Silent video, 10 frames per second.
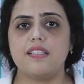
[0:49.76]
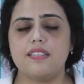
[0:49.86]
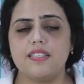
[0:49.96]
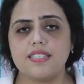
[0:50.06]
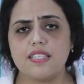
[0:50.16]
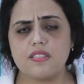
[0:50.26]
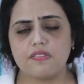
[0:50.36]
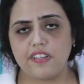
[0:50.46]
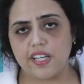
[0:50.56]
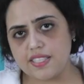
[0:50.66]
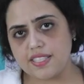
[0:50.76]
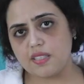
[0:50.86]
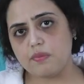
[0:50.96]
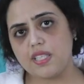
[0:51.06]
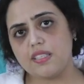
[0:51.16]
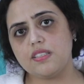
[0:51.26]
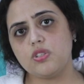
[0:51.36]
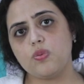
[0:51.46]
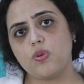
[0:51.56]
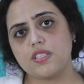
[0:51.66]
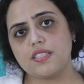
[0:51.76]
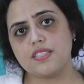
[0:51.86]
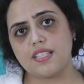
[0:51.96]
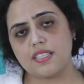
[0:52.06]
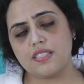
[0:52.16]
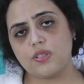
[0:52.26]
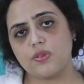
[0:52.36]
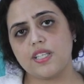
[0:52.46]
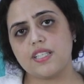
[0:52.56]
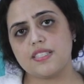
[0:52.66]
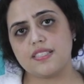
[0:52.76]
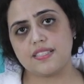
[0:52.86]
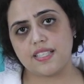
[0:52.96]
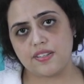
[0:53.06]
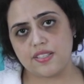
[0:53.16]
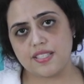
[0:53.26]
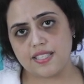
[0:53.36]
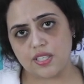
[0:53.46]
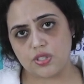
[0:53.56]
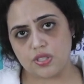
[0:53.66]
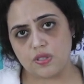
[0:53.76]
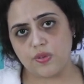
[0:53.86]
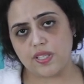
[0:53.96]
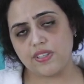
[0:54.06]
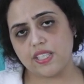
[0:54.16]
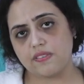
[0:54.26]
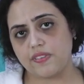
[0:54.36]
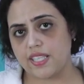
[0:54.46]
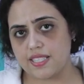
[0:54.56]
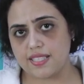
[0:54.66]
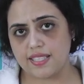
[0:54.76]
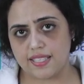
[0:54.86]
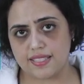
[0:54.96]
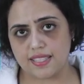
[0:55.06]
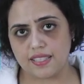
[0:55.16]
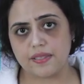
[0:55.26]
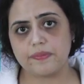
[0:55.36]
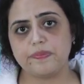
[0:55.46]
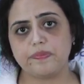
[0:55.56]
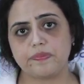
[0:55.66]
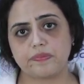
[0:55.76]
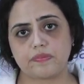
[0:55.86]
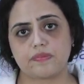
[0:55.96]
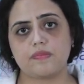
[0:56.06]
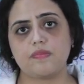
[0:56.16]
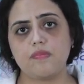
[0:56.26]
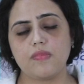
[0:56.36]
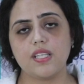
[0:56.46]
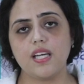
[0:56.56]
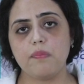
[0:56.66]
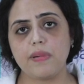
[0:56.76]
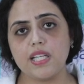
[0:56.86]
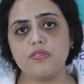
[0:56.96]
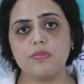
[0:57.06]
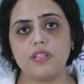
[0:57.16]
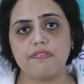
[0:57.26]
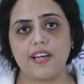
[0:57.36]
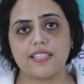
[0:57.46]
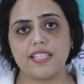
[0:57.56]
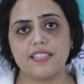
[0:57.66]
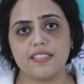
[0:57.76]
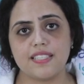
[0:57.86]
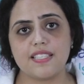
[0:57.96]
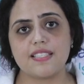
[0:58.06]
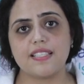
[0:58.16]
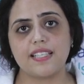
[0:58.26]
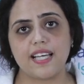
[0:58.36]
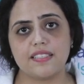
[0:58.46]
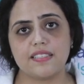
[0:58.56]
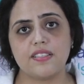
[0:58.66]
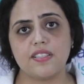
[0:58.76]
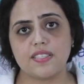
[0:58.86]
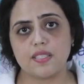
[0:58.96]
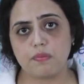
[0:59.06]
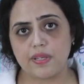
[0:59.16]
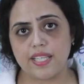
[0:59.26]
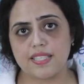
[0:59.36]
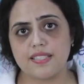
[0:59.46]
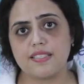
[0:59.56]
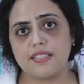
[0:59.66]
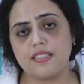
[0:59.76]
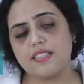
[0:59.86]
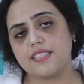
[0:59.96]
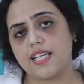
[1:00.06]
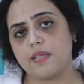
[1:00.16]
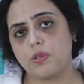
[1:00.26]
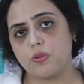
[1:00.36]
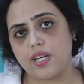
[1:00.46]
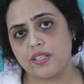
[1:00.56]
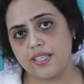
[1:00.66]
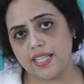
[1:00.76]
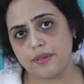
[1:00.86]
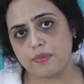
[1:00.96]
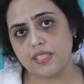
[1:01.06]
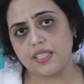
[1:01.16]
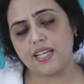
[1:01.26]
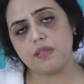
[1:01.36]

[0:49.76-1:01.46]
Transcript: This is very similar to what is done during a cesarean section when we give anesthesia. Apart from the fact that in this the catheter is in place till the time you are in labor